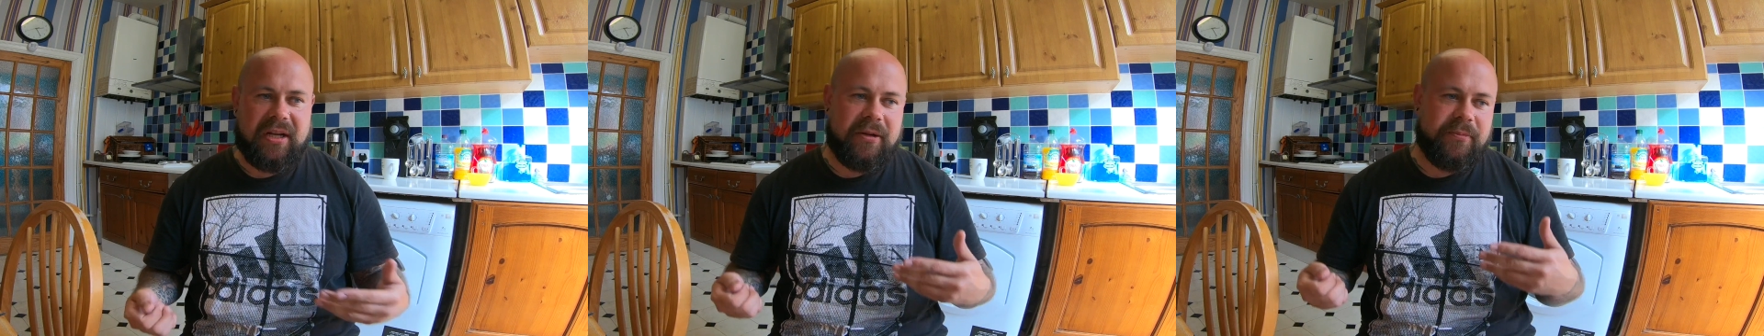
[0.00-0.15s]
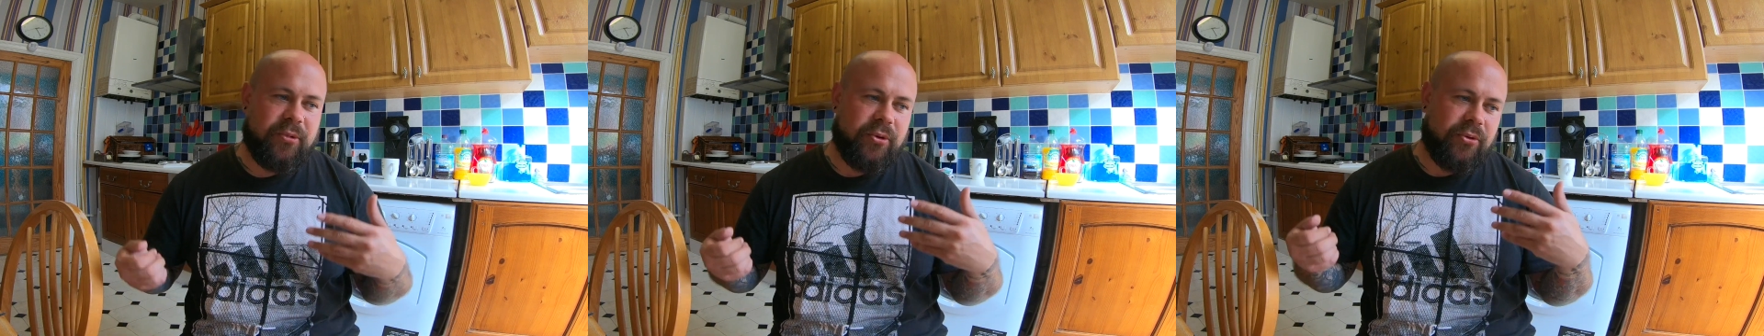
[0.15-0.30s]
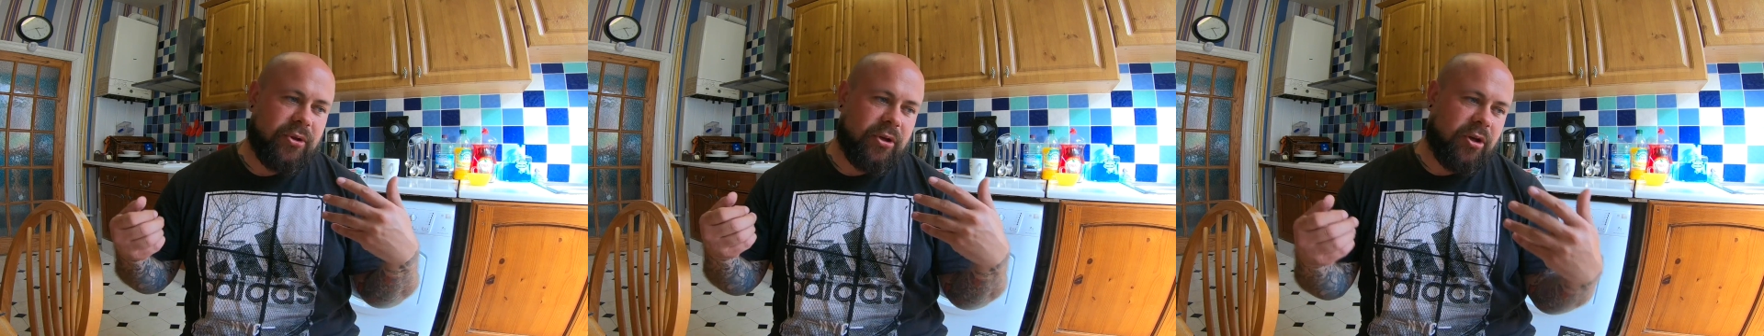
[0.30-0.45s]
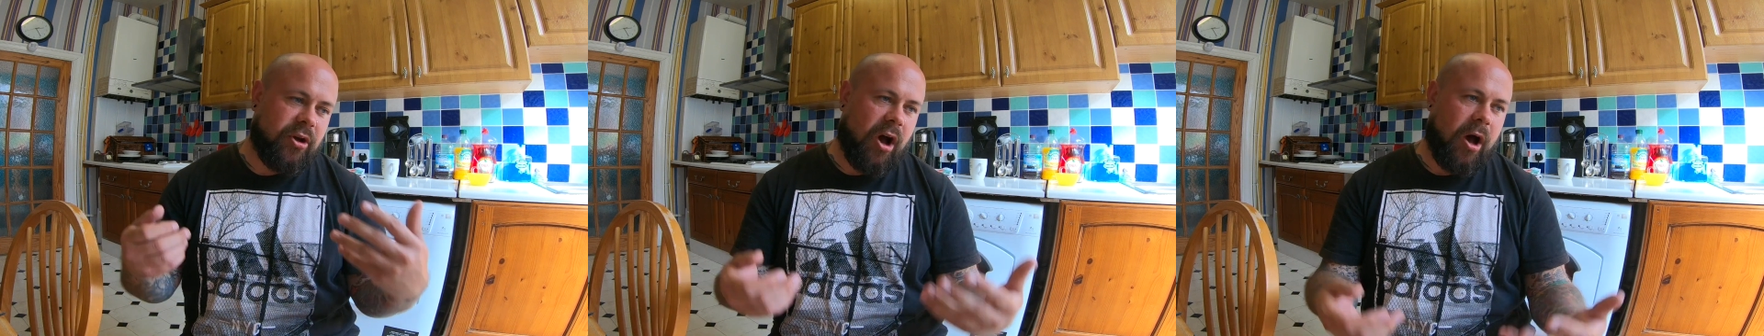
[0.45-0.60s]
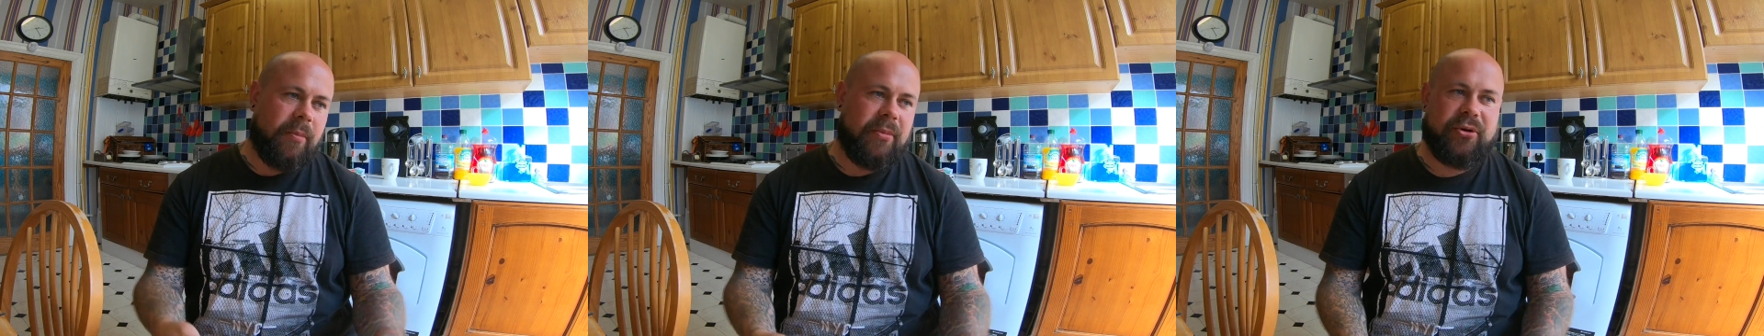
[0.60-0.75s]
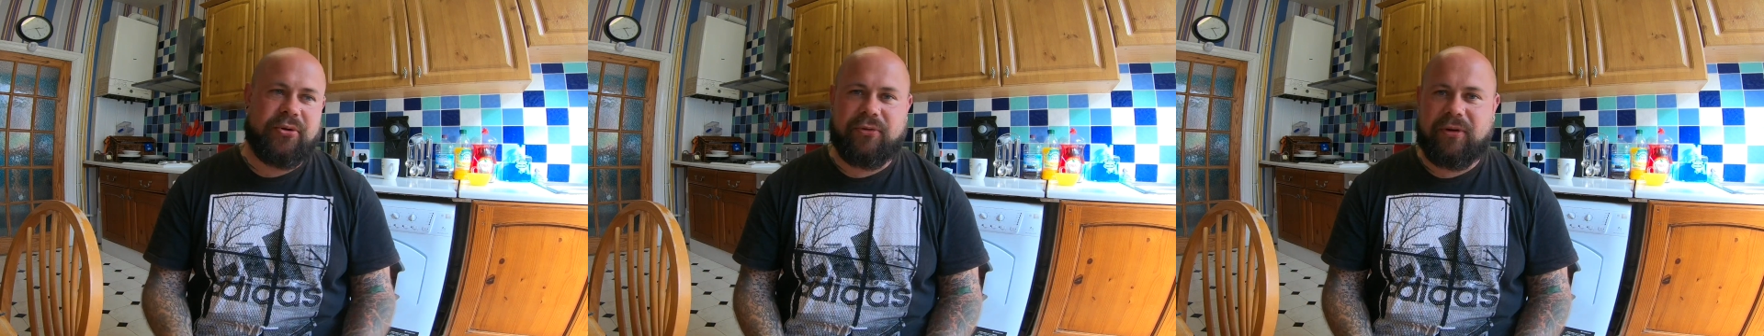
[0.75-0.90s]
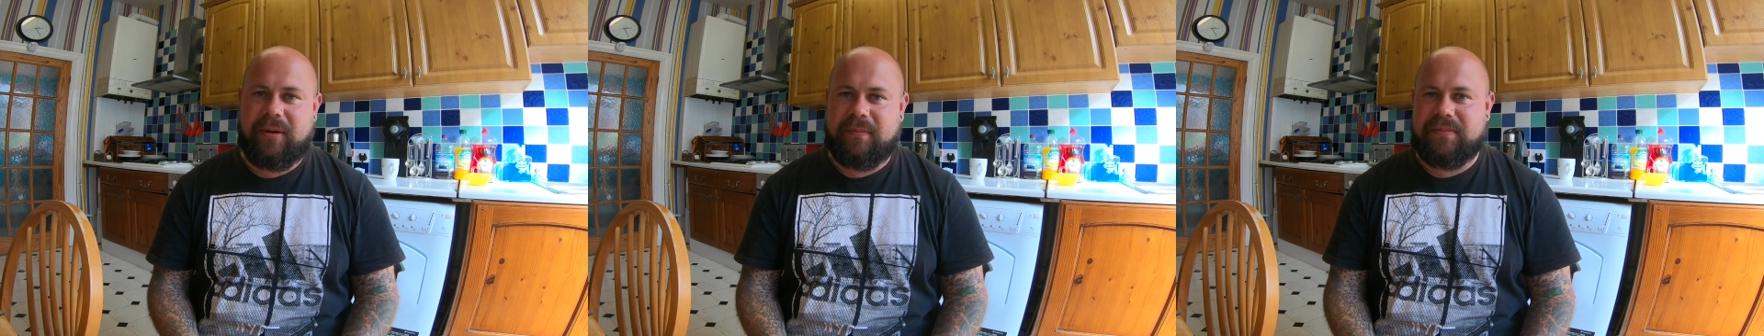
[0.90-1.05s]
I bought the Karma
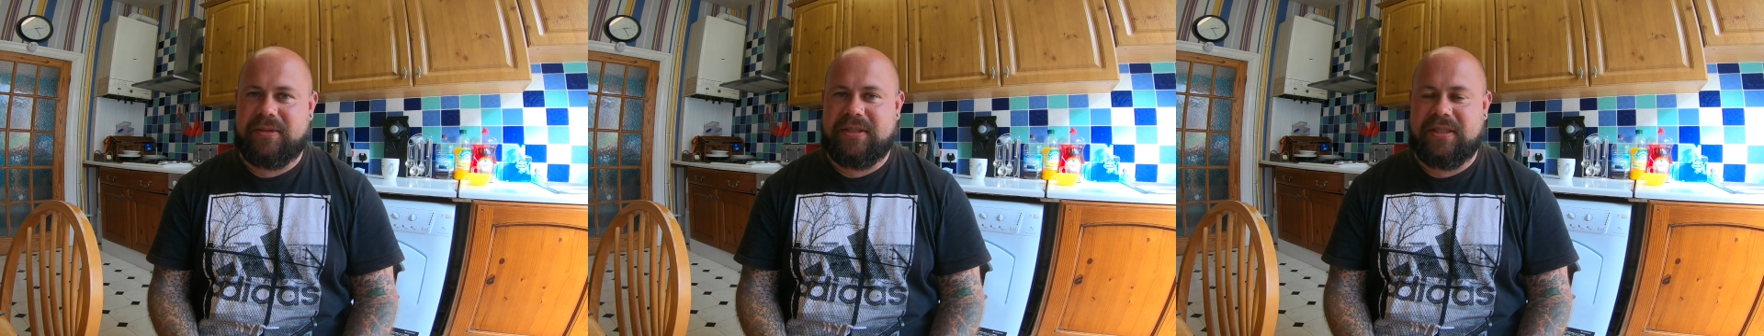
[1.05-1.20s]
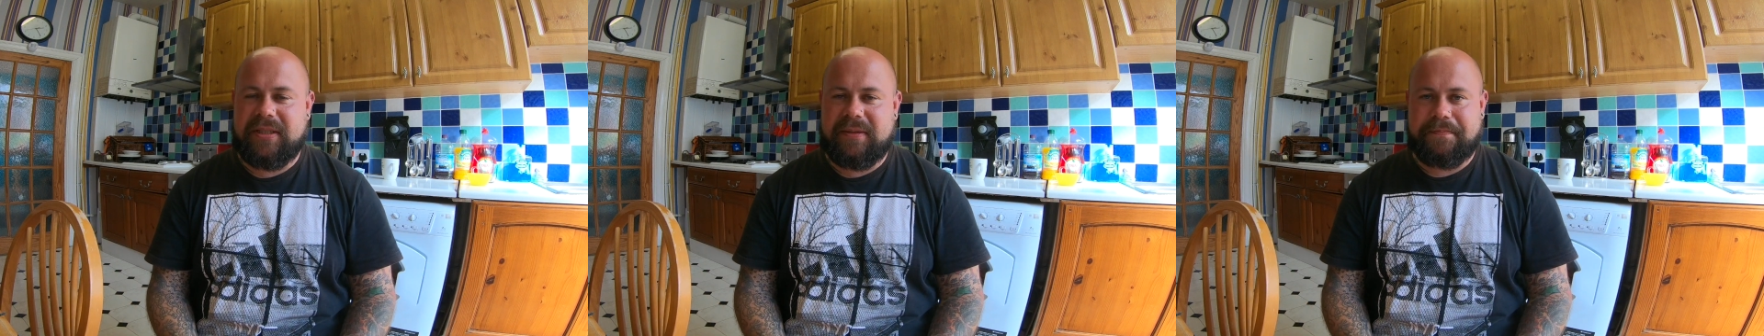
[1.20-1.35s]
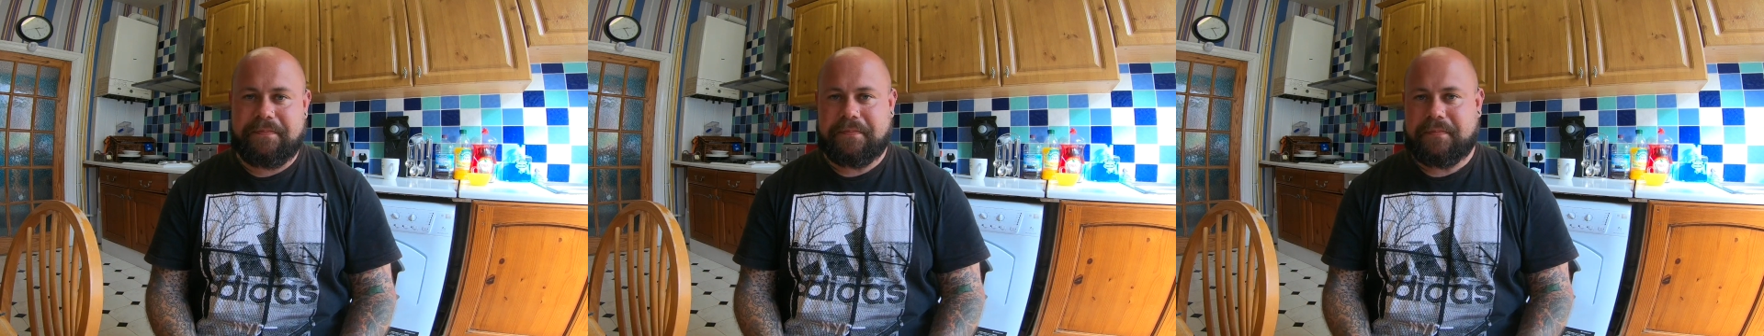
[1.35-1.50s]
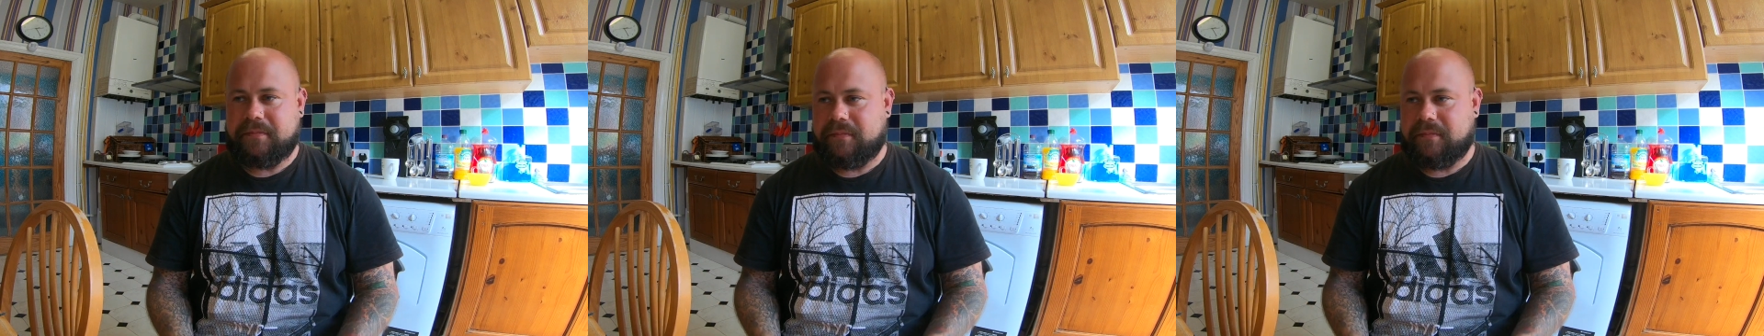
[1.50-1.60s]
grips,